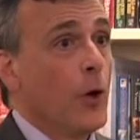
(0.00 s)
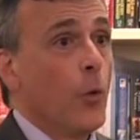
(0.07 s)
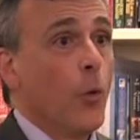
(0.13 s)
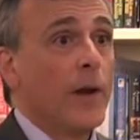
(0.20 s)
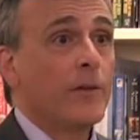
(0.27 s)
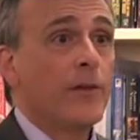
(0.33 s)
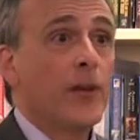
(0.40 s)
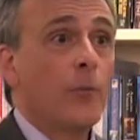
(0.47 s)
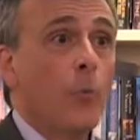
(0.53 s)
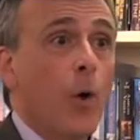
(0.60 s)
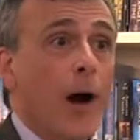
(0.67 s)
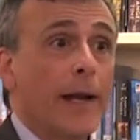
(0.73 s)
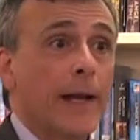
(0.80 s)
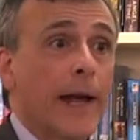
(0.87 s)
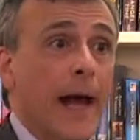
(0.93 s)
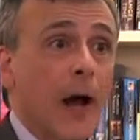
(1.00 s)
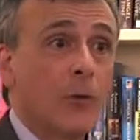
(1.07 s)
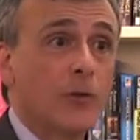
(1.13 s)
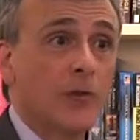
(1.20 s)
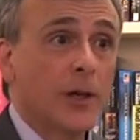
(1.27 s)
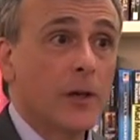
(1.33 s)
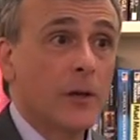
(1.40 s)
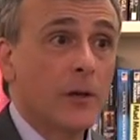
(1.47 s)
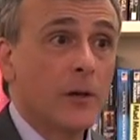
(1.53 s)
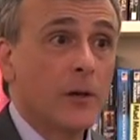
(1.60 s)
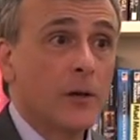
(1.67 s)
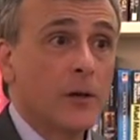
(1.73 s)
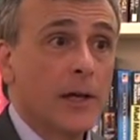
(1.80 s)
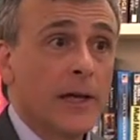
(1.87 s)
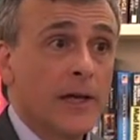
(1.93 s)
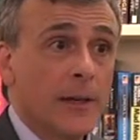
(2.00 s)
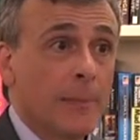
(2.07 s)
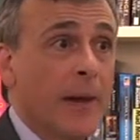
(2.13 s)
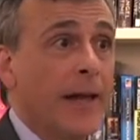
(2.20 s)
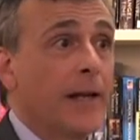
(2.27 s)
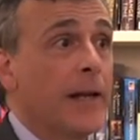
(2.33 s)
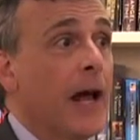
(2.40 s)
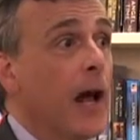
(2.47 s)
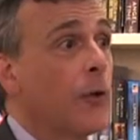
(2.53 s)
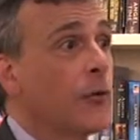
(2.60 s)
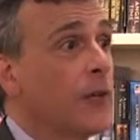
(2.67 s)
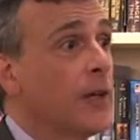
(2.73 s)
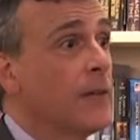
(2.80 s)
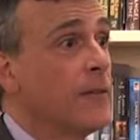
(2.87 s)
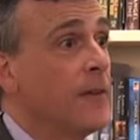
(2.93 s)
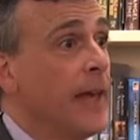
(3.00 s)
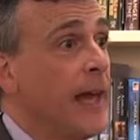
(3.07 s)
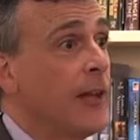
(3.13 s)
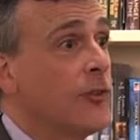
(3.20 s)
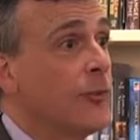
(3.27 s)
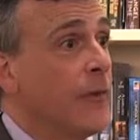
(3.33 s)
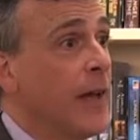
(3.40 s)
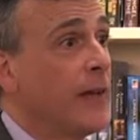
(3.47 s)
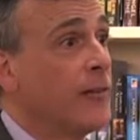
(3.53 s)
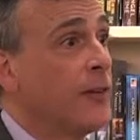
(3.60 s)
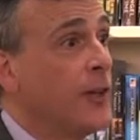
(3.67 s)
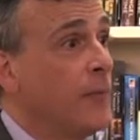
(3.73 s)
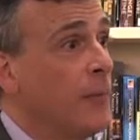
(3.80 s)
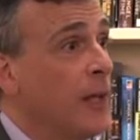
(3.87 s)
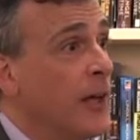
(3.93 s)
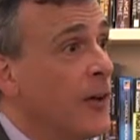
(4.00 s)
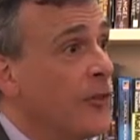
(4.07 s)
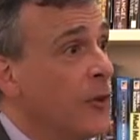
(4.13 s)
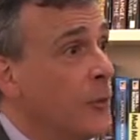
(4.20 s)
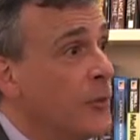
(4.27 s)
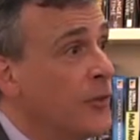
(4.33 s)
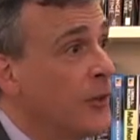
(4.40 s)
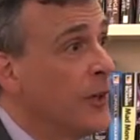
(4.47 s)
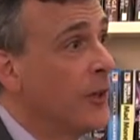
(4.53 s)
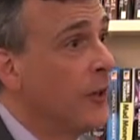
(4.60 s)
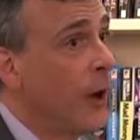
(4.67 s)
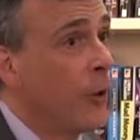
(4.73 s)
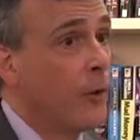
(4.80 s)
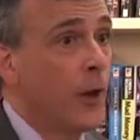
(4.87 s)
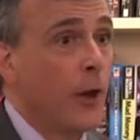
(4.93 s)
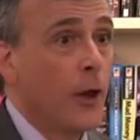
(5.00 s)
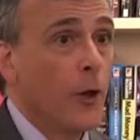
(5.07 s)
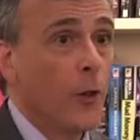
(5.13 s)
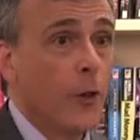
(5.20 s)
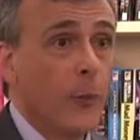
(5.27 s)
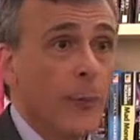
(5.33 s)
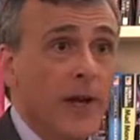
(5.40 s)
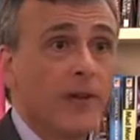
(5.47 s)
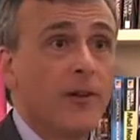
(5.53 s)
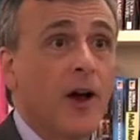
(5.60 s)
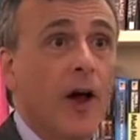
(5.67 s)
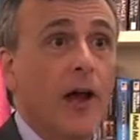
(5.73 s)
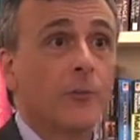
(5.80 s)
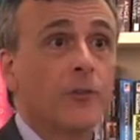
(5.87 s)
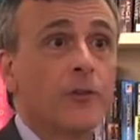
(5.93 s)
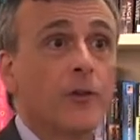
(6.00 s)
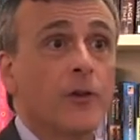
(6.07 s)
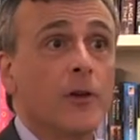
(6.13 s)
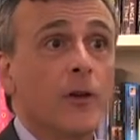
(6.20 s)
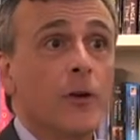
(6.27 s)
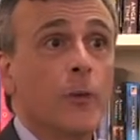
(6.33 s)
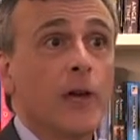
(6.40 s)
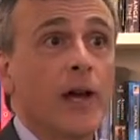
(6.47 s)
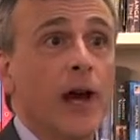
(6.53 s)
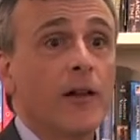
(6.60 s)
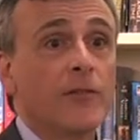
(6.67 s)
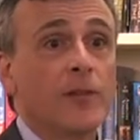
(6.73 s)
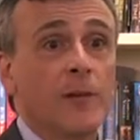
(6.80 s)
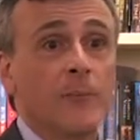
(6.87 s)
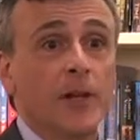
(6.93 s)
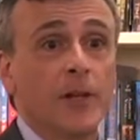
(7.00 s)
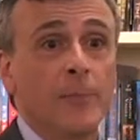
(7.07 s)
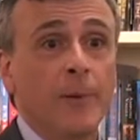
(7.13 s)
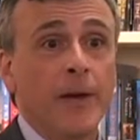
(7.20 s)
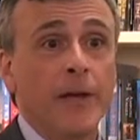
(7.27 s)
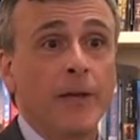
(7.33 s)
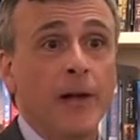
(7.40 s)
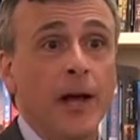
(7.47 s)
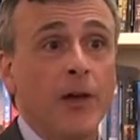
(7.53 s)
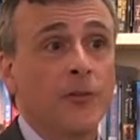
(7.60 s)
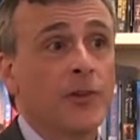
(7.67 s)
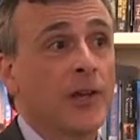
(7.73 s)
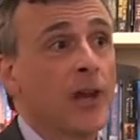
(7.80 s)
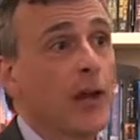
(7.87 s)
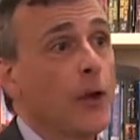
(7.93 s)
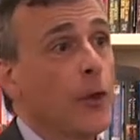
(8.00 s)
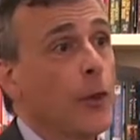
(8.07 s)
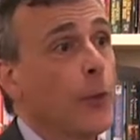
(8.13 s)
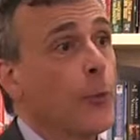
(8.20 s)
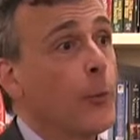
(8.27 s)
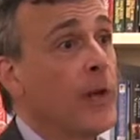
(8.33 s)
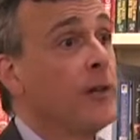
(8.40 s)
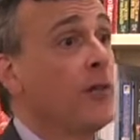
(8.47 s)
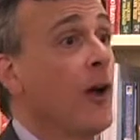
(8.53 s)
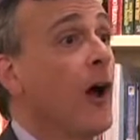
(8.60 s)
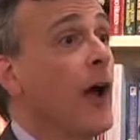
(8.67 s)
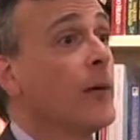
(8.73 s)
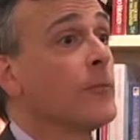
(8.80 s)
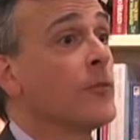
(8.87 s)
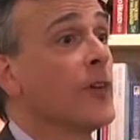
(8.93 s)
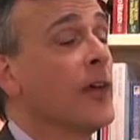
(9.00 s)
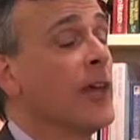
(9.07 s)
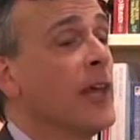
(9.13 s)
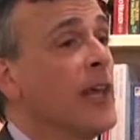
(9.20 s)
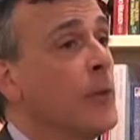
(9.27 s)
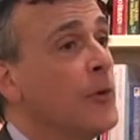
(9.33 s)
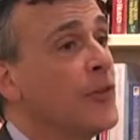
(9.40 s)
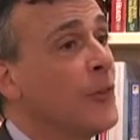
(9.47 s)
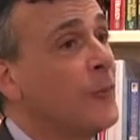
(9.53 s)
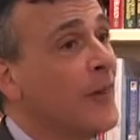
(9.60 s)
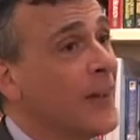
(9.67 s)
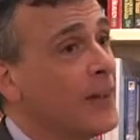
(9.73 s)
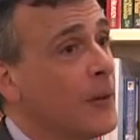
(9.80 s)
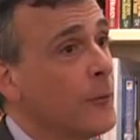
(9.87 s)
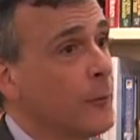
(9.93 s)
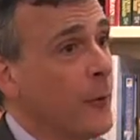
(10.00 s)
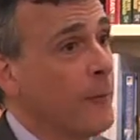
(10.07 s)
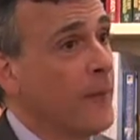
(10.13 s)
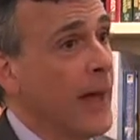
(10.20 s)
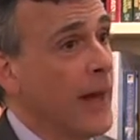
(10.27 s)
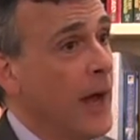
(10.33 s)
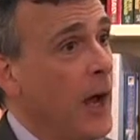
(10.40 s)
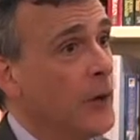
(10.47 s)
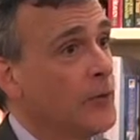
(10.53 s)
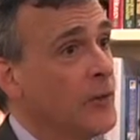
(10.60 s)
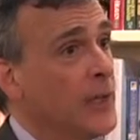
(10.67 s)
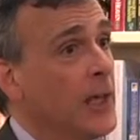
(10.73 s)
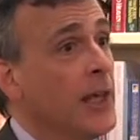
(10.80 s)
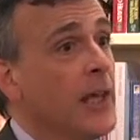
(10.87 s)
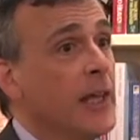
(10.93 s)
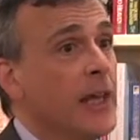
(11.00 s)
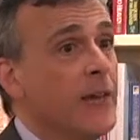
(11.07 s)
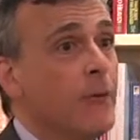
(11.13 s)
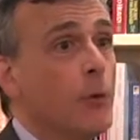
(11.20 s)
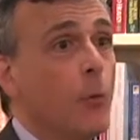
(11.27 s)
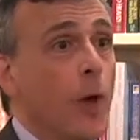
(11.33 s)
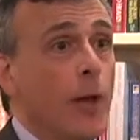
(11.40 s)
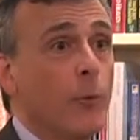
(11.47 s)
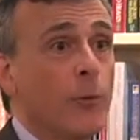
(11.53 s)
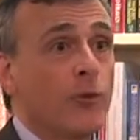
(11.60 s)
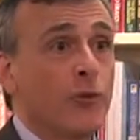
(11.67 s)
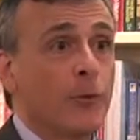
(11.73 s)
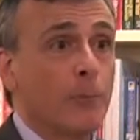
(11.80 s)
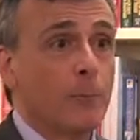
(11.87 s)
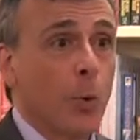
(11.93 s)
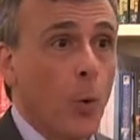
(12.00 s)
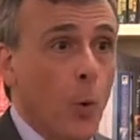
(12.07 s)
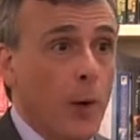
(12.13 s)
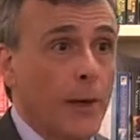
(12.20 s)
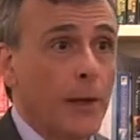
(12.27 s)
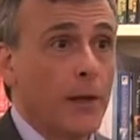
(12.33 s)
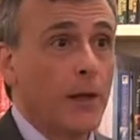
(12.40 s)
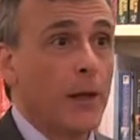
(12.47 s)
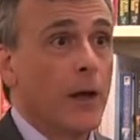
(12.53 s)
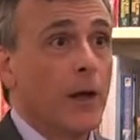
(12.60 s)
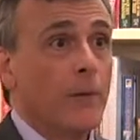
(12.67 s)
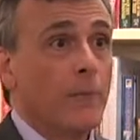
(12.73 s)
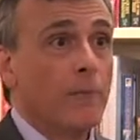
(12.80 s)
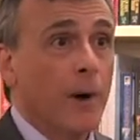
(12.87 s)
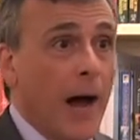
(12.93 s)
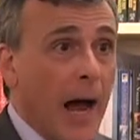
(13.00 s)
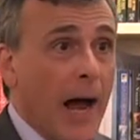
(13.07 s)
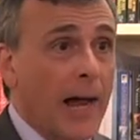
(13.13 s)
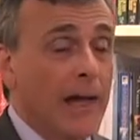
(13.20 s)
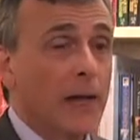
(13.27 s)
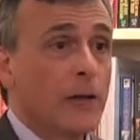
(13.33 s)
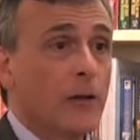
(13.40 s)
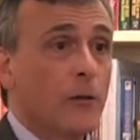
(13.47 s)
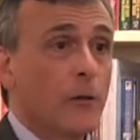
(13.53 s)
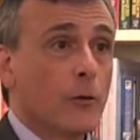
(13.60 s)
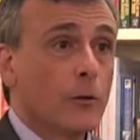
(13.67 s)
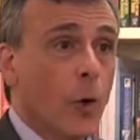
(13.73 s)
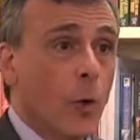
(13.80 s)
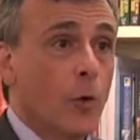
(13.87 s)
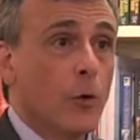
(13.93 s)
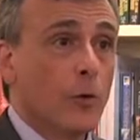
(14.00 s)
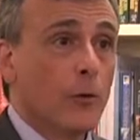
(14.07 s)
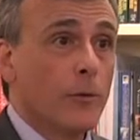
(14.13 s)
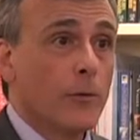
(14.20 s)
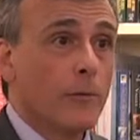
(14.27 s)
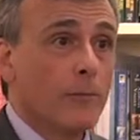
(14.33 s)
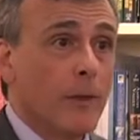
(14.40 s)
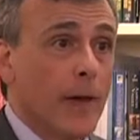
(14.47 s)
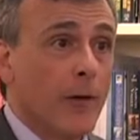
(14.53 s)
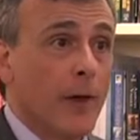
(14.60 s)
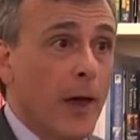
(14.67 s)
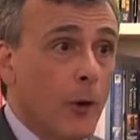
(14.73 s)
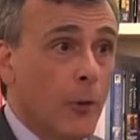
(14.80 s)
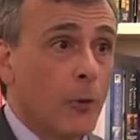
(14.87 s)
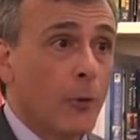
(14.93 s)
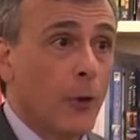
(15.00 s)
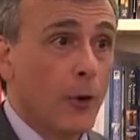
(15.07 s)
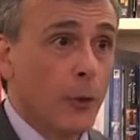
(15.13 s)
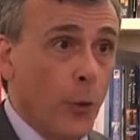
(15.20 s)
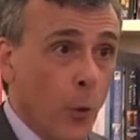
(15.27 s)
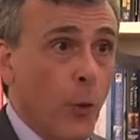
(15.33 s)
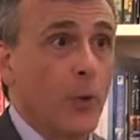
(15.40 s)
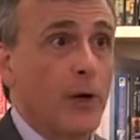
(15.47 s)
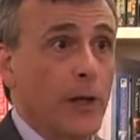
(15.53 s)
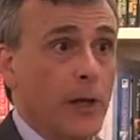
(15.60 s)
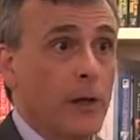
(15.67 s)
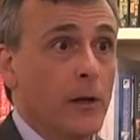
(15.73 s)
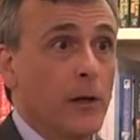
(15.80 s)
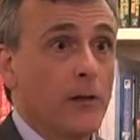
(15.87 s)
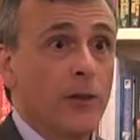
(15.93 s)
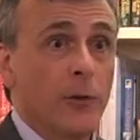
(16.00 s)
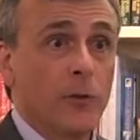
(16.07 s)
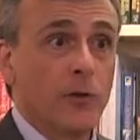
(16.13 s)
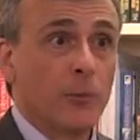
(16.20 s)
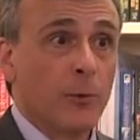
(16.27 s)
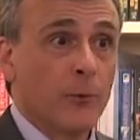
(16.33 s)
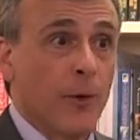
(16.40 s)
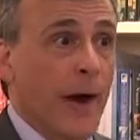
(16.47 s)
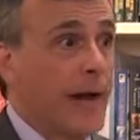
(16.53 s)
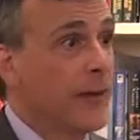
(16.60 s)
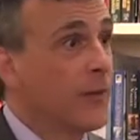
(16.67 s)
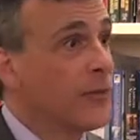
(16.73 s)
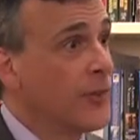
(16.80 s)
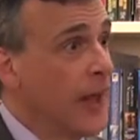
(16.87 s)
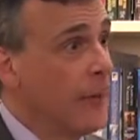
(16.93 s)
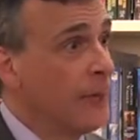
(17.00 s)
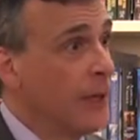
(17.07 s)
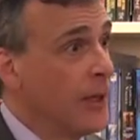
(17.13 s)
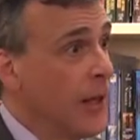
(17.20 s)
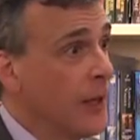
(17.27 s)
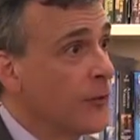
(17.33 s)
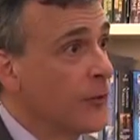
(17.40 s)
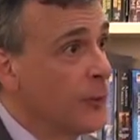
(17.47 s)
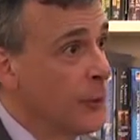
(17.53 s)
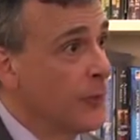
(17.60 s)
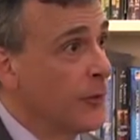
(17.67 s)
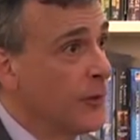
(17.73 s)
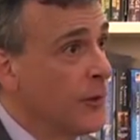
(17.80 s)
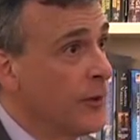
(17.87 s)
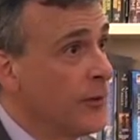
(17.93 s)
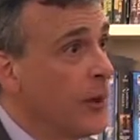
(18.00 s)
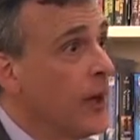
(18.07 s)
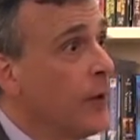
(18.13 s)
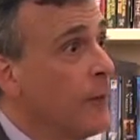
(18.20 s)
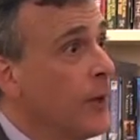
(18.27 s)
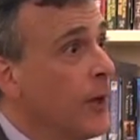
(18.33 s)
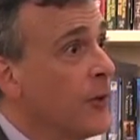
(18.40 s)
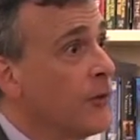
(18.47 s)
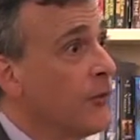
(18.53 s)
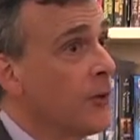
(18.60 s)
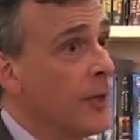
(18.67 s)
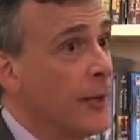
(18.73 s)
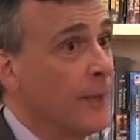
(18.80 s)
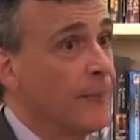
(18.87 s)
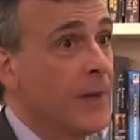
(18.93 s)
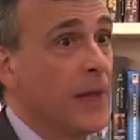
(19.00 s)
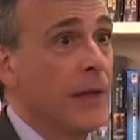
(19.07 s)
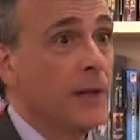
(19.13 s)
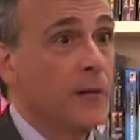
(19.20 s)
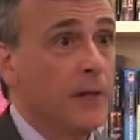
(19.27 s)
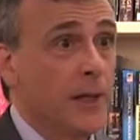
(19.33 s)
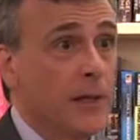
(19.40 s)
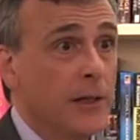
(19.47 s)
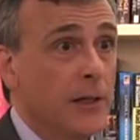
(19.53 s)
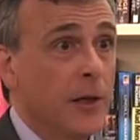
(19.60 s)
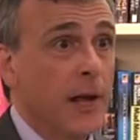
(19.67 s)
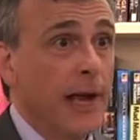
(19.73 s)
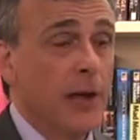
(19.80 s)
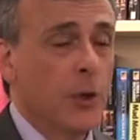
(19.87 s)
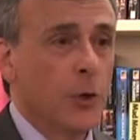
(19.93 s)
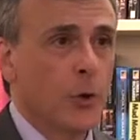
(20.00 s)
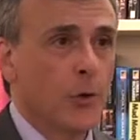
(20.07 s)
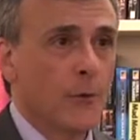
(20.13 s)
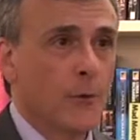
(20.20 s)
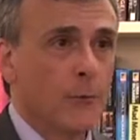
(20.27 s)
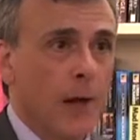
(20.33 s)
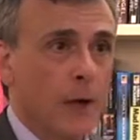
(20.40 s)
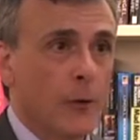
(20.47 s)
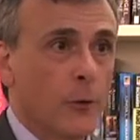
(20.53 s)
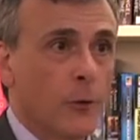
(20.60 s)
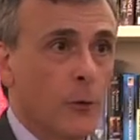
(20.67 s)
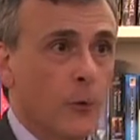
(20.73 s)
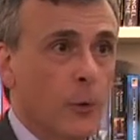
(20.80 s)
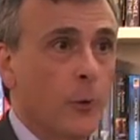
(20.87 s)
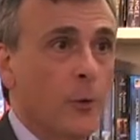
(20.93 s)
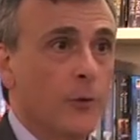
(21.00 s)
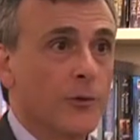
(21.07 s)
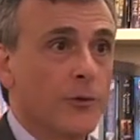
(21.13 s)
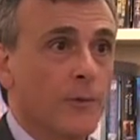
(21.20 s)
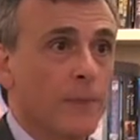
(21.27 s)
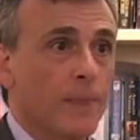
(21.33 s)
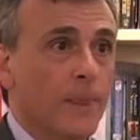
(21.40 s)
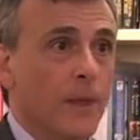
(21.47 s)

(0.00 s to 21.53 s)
When Tim wanted housing, independent housing at the age of 18 because he was an adult, 3 times we got Tim independent housing. 3 times he was evicted from that housing, even when it was supported by the local mental health authority that was providing safety net services because Tim didn't and couldn't follow the rules.